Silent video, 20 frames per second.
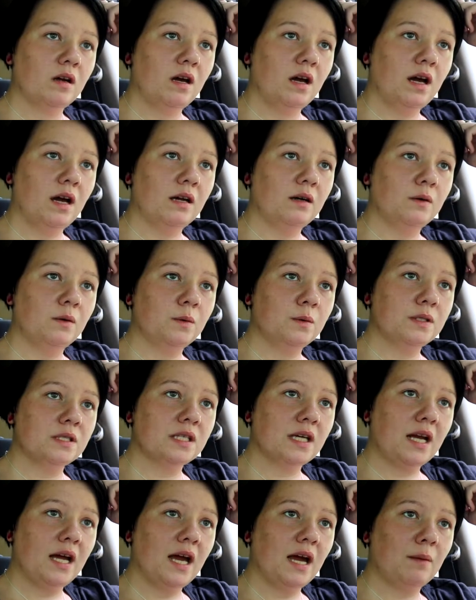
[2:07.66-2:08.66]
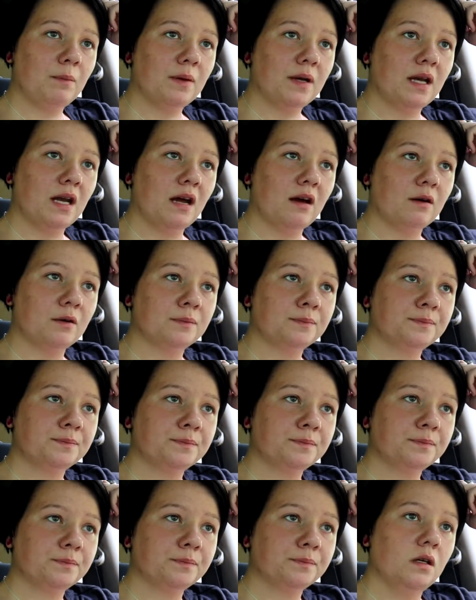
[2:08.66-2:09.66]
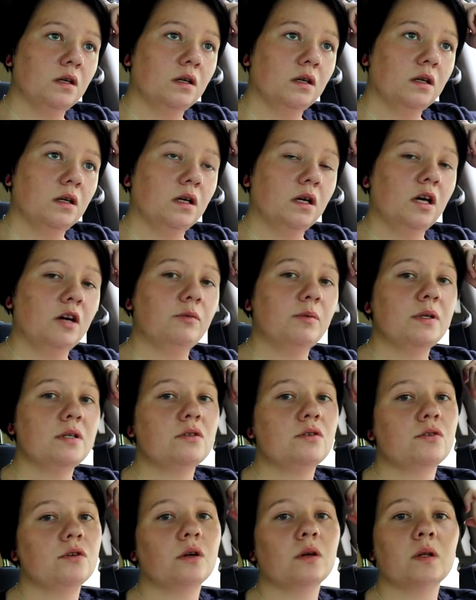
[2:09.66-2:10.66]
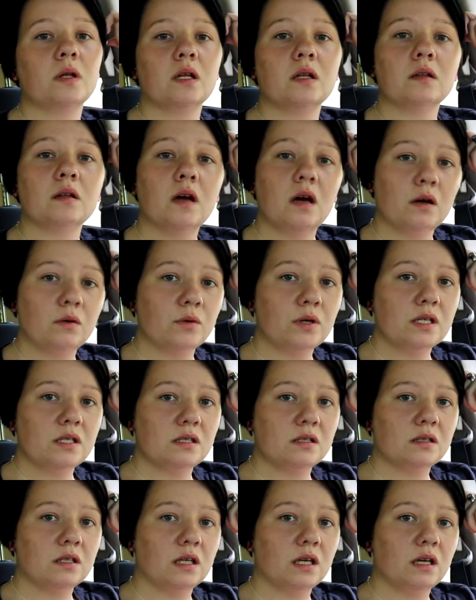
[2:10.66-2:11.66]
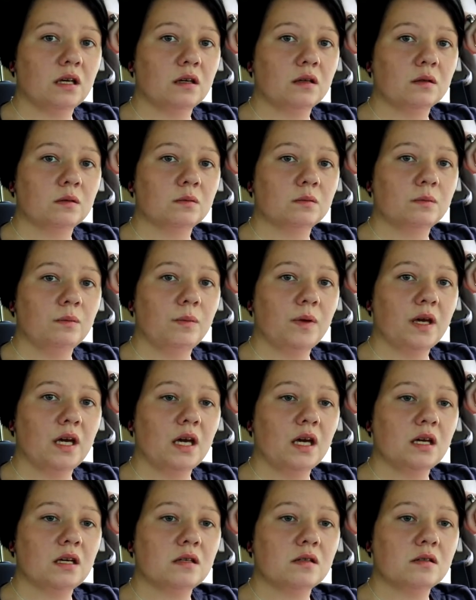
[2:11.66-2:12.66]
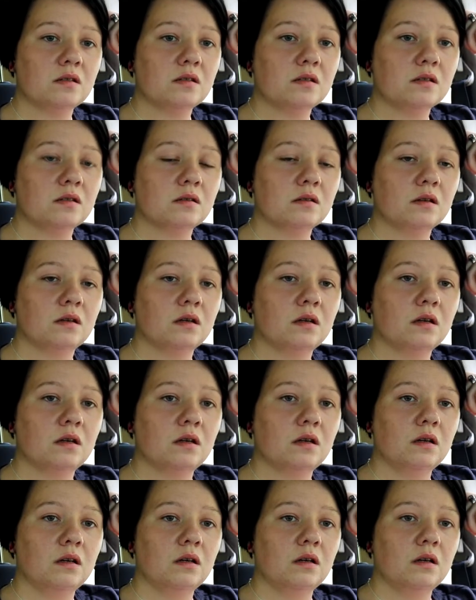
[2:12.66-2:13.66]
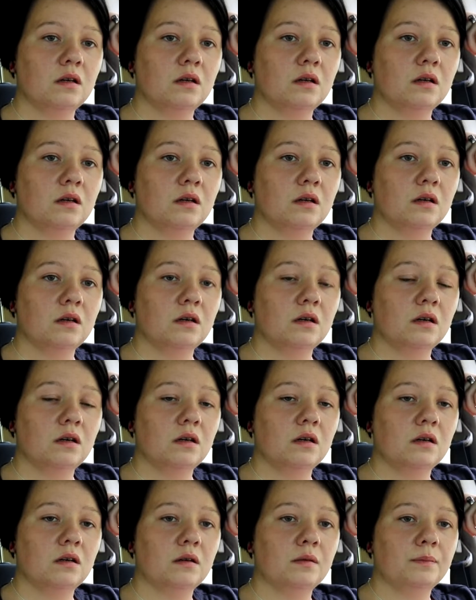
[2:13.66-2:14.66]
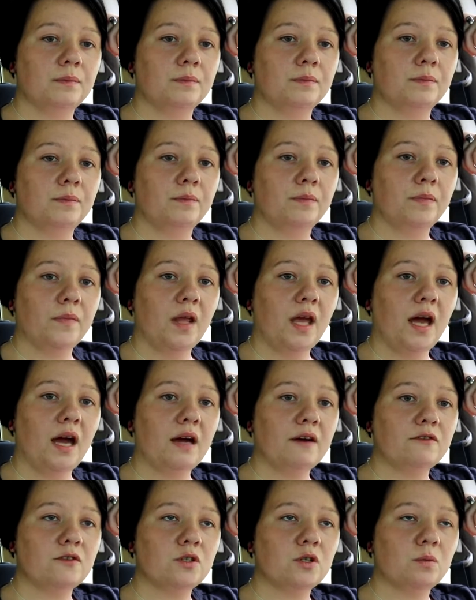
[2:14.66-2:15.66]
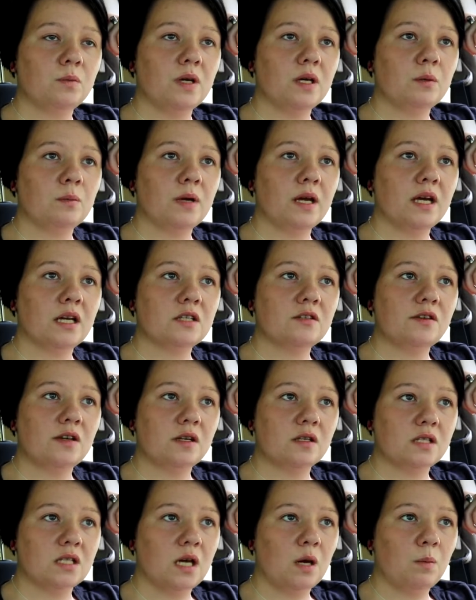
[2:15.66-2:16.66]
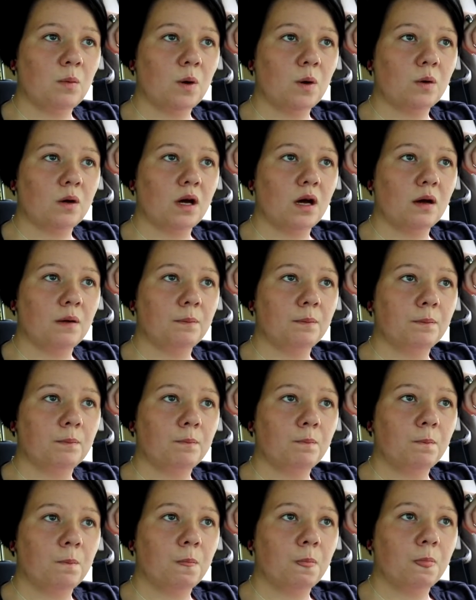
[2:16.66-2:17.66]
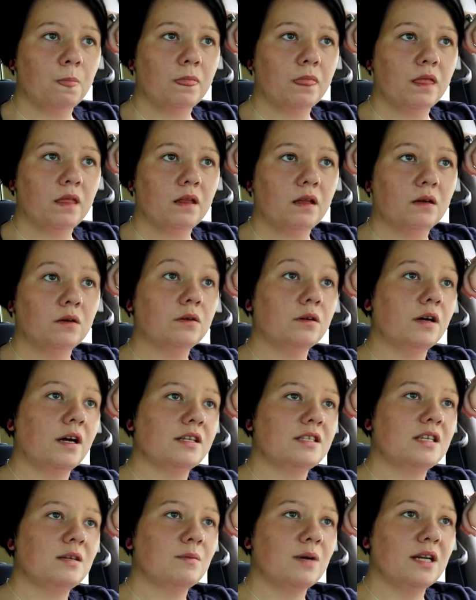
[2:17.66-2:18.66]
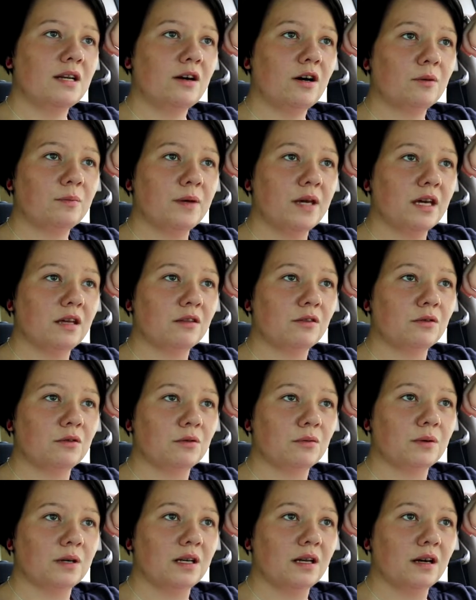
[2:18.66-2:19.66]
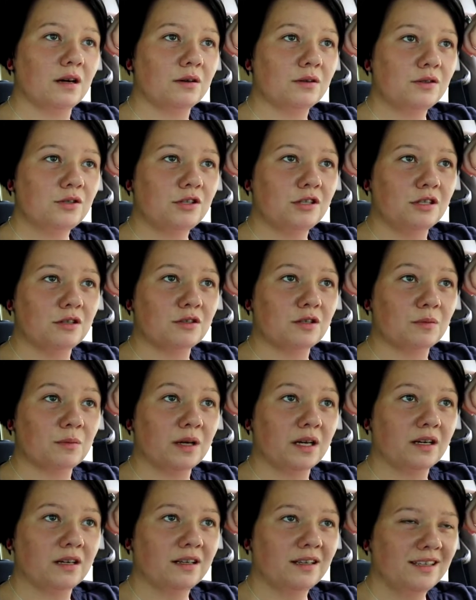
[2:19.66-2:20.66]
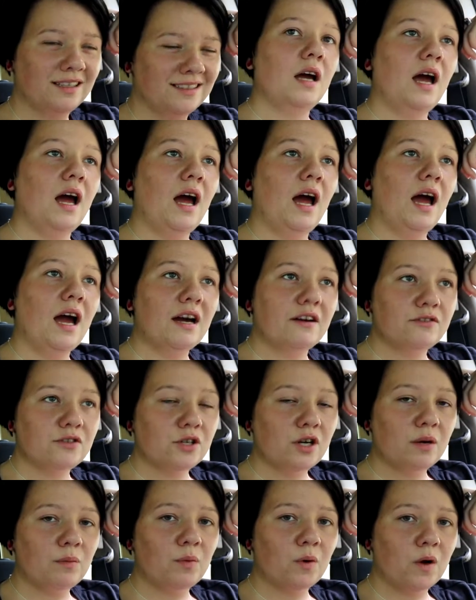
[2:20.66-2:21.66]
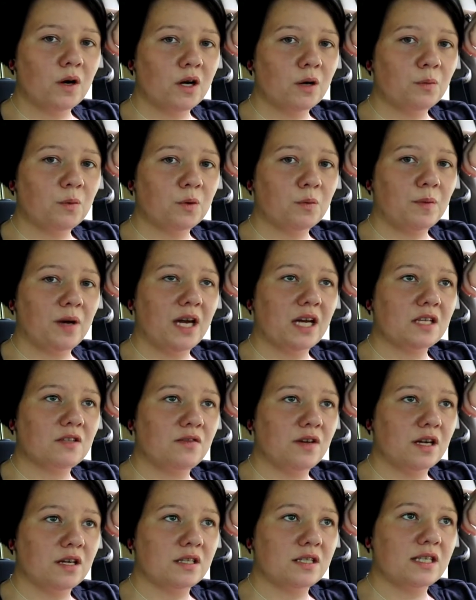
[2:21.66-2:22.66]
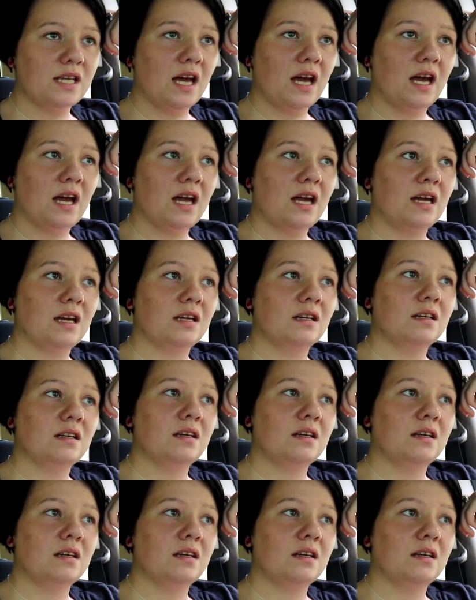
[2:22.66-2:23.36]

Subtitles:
I don't know what's gonna happen now. I've been struggling a lot recently because, after me and my ex-fiance broke up, oh, I see my dog peeking through the window. She knows I'm here. After I broke up with my ex-fiance,